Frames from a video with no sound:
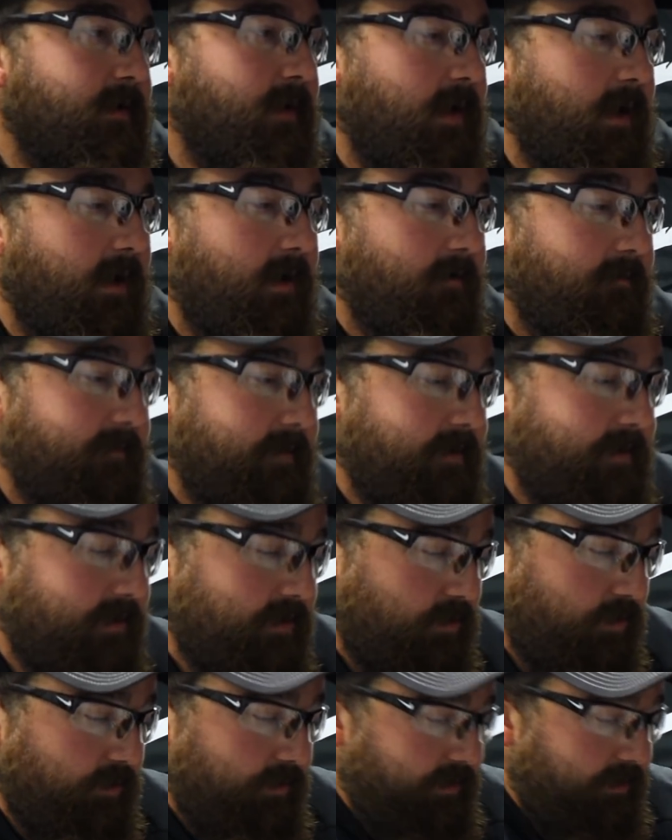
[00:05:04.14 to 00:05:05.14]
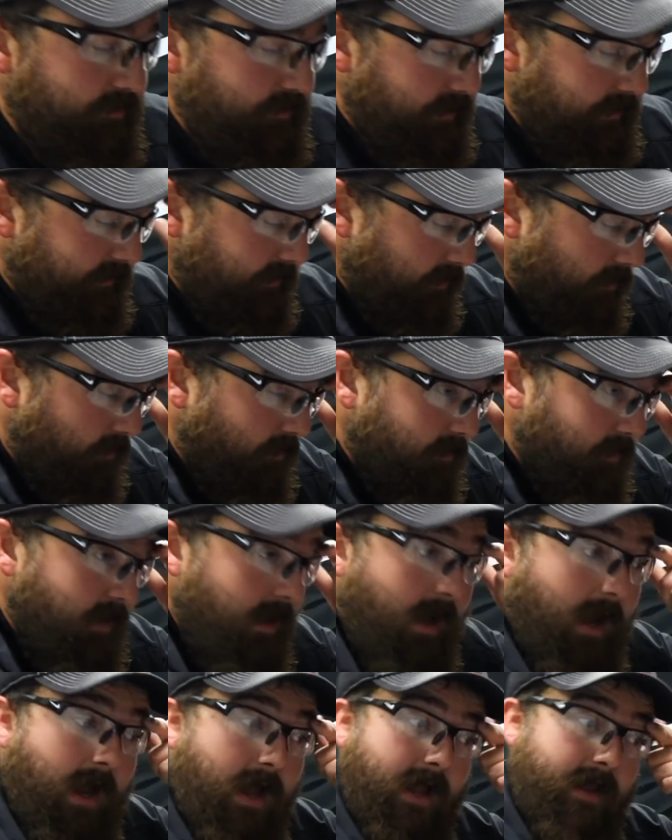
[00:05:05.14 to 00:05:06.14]
Uh, very cool unit though.
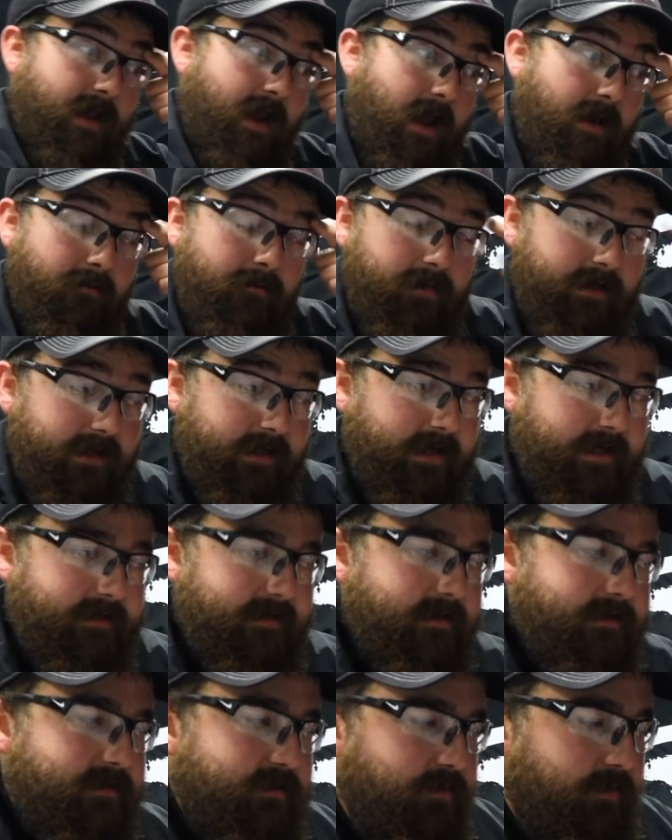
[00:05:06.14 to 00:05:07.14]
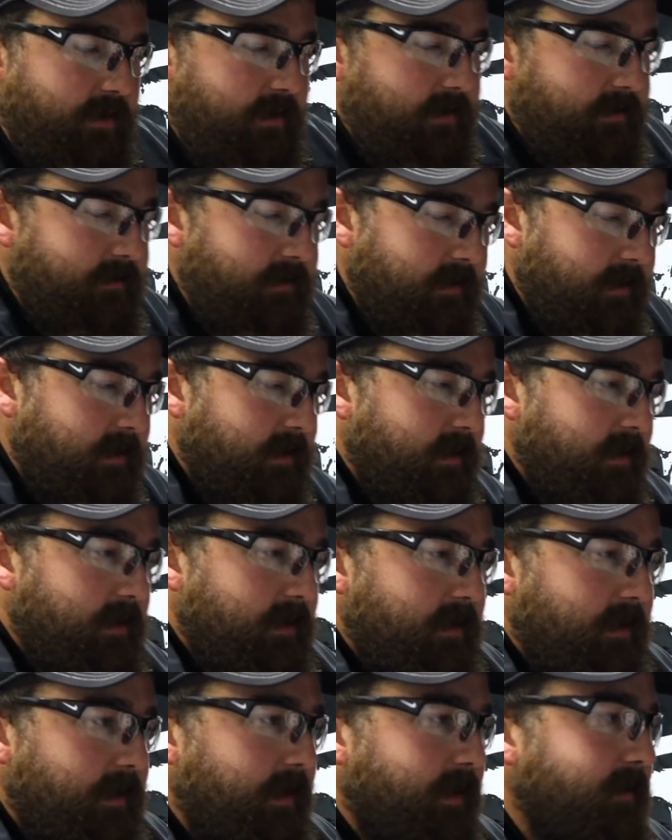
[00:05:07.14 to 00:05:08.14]
I, I really like the screen.
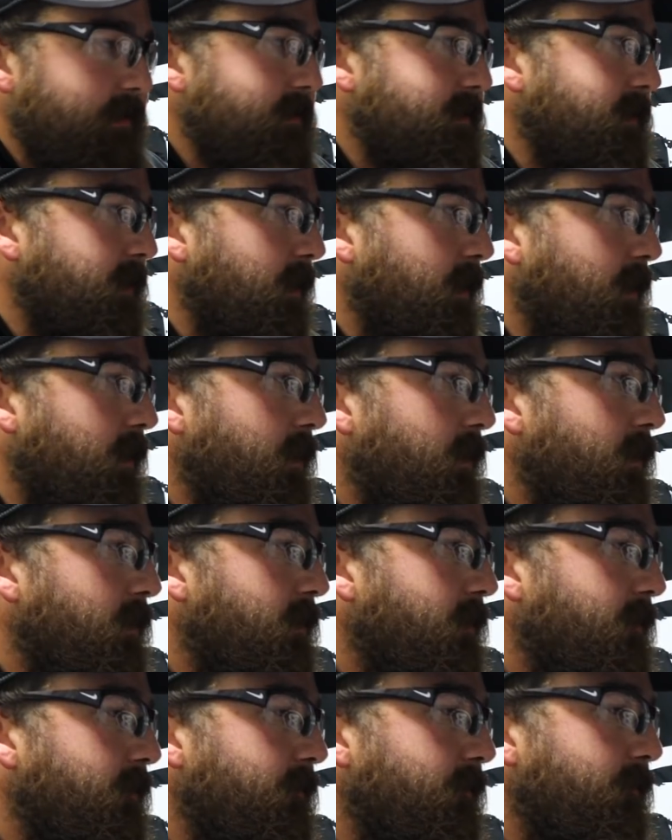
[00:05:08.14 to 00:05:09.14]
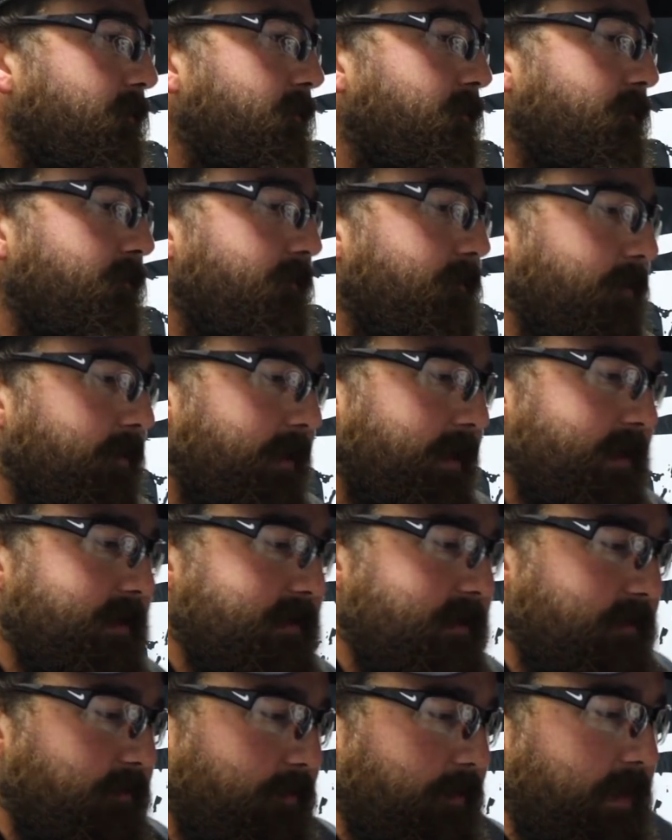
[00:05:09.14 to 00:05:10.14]
It's uh, very
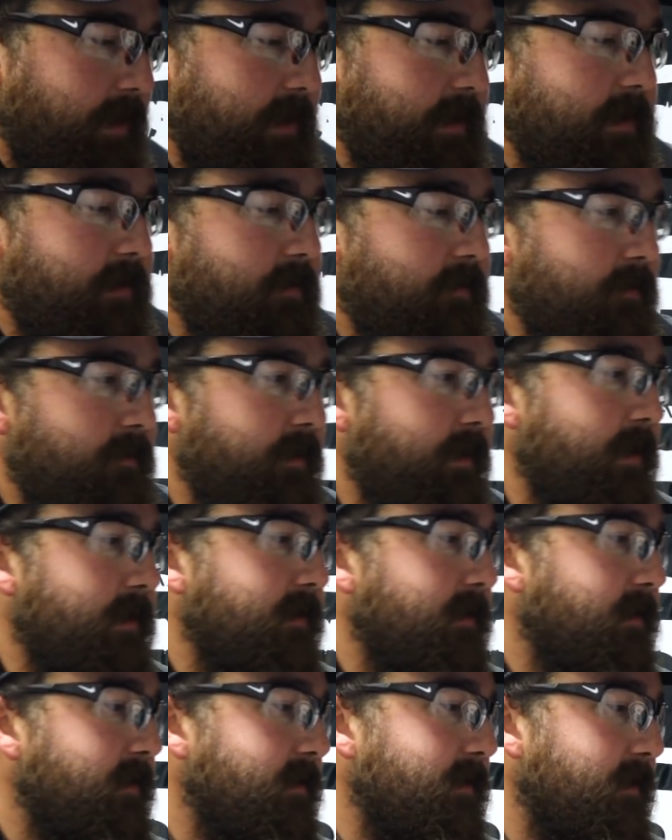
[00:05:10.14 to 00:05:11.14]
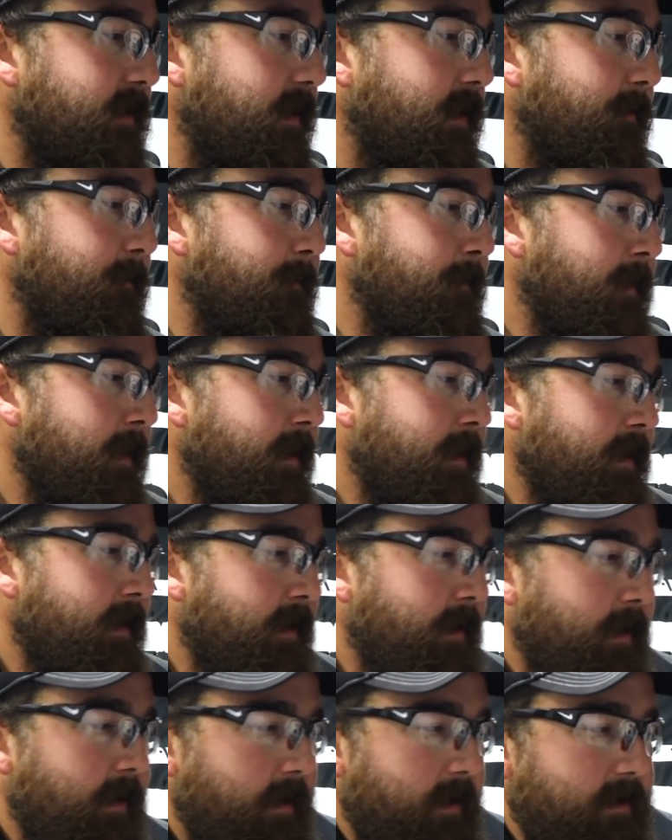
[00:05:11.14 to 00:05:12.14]
easy to read, easy to see.
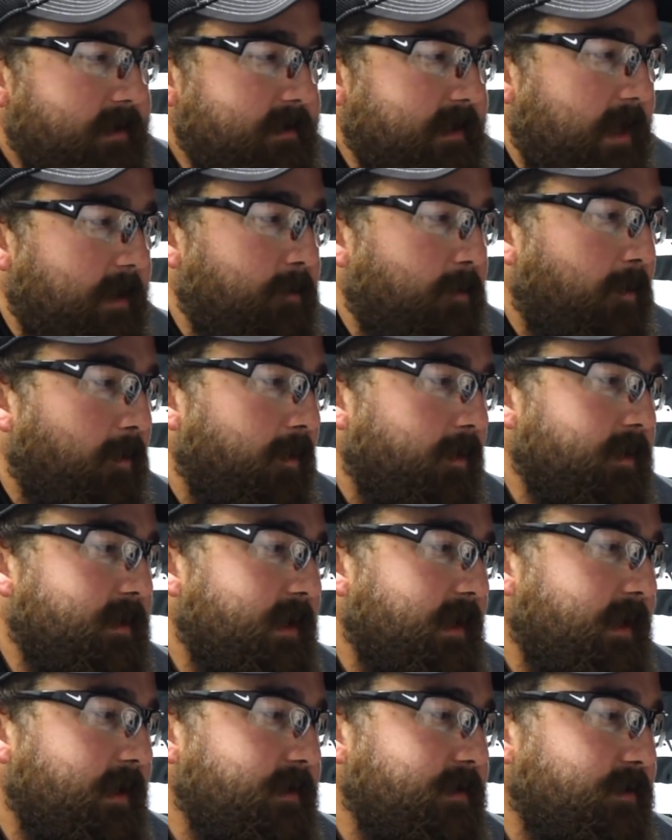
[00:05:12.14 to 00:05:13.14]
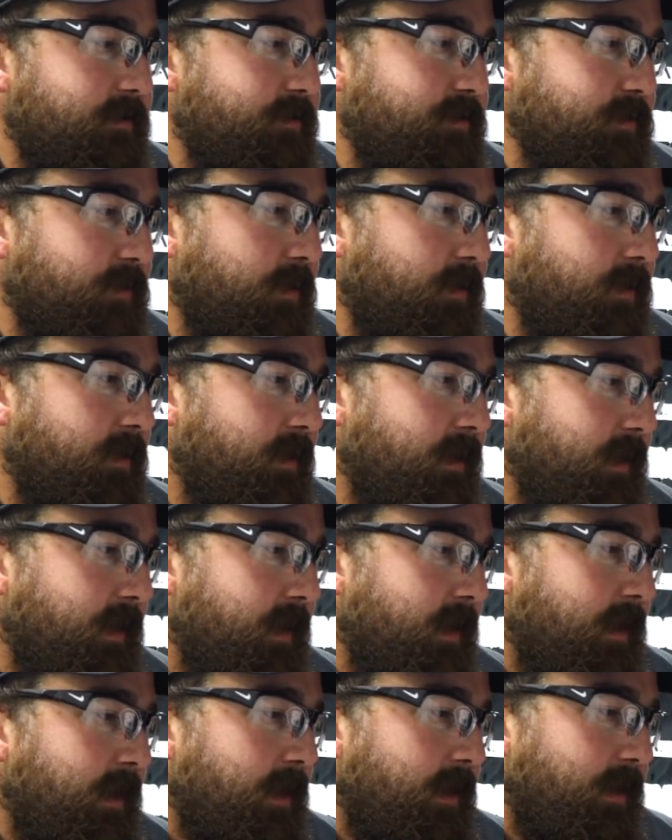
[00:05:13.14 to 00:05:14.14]
Same warranty as usual.
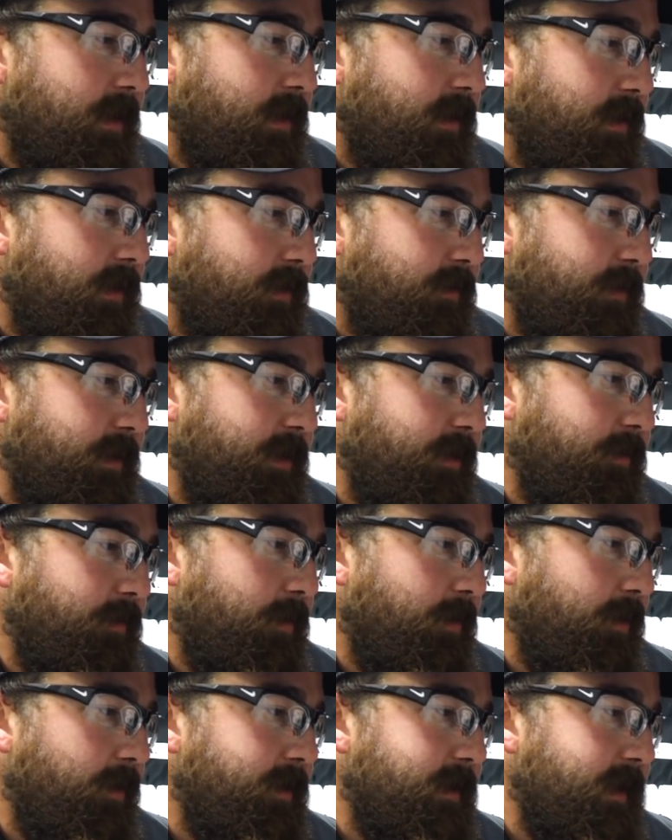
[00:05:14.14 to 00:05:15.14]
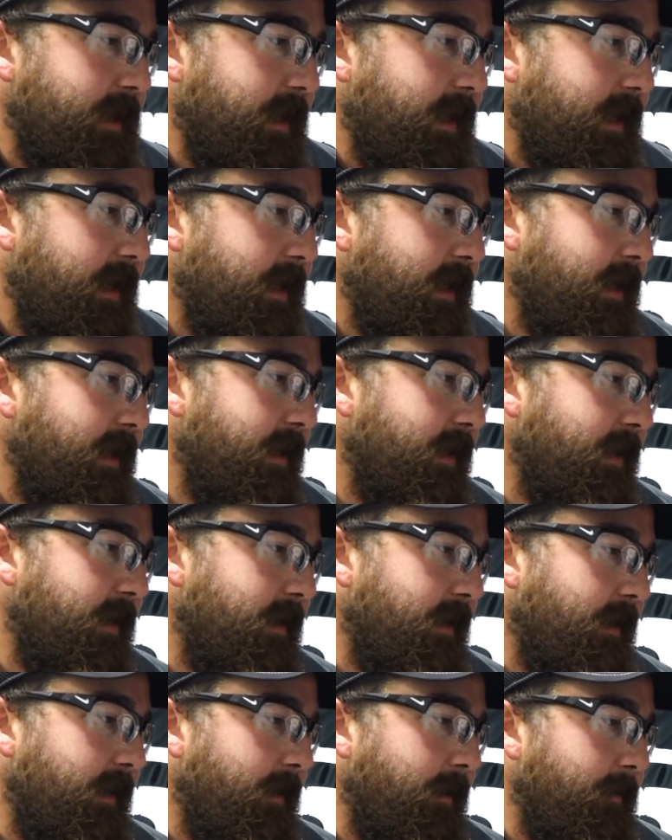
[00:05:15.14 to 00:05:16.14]
Three-year warranty,
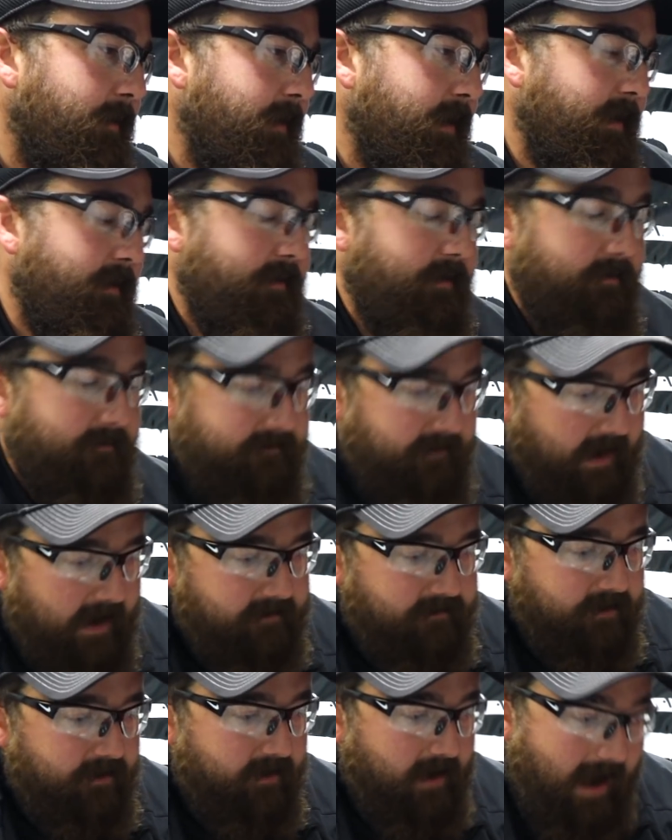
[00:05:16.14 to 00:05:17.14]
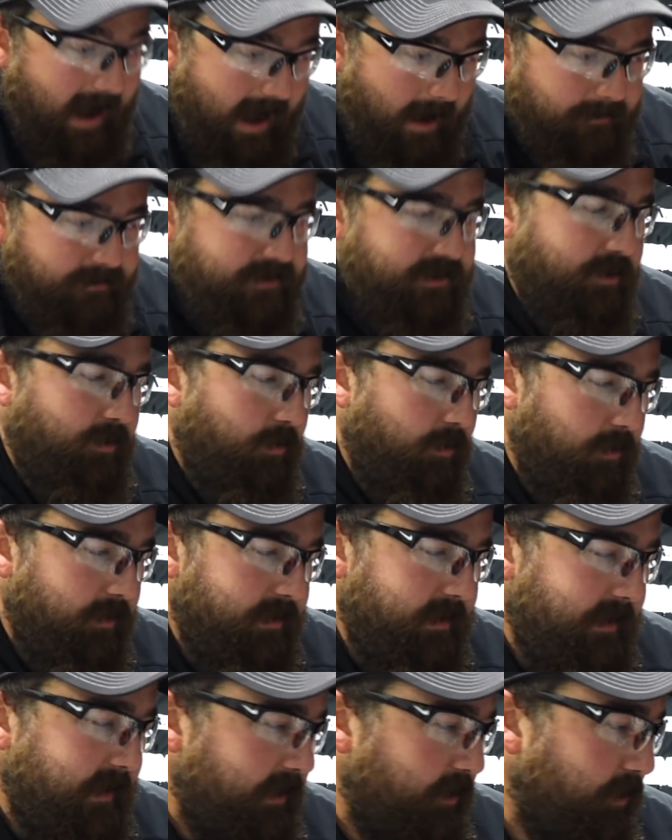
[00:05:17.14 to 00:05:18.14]
uh, and then a five-year optional
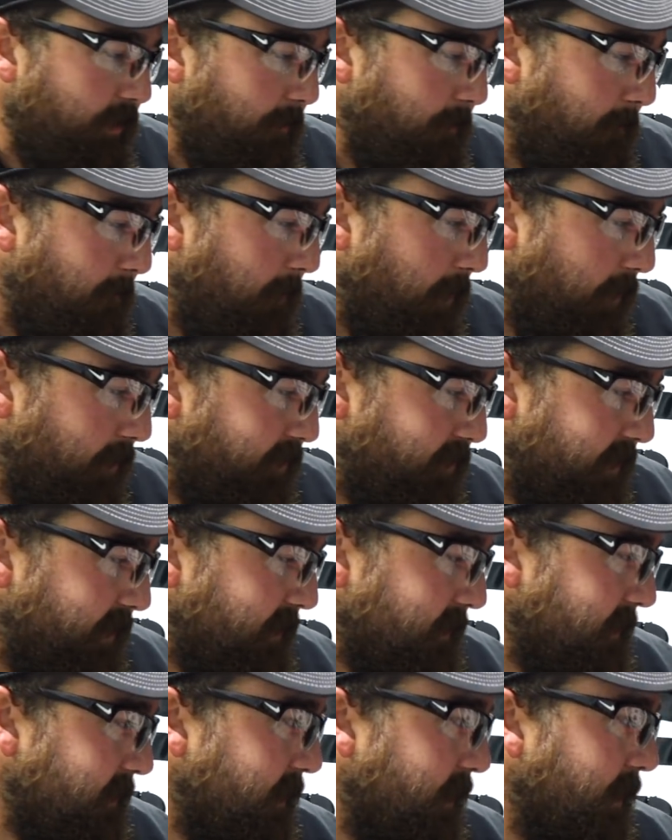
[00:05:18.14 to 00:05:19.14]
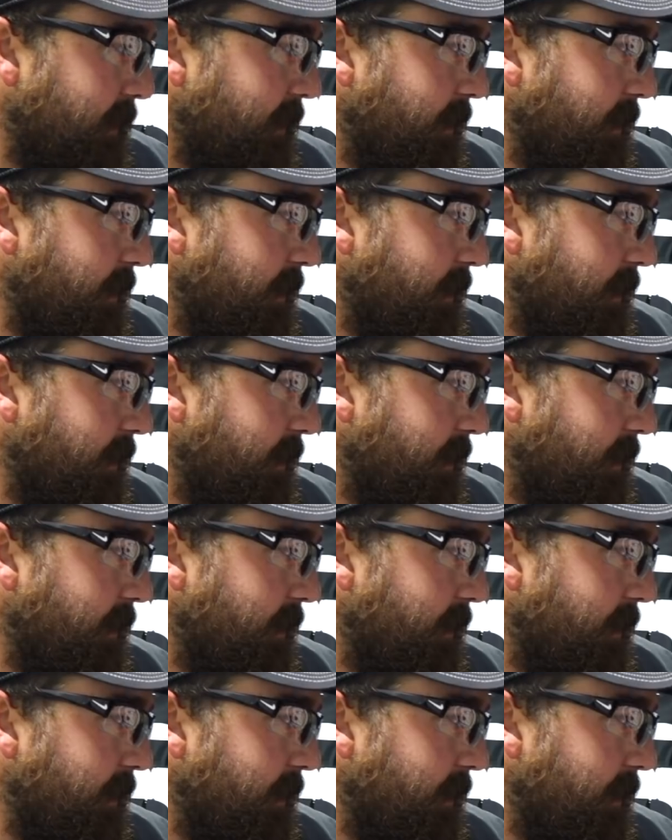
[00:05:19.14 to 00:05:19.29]
warranty that you can purchase.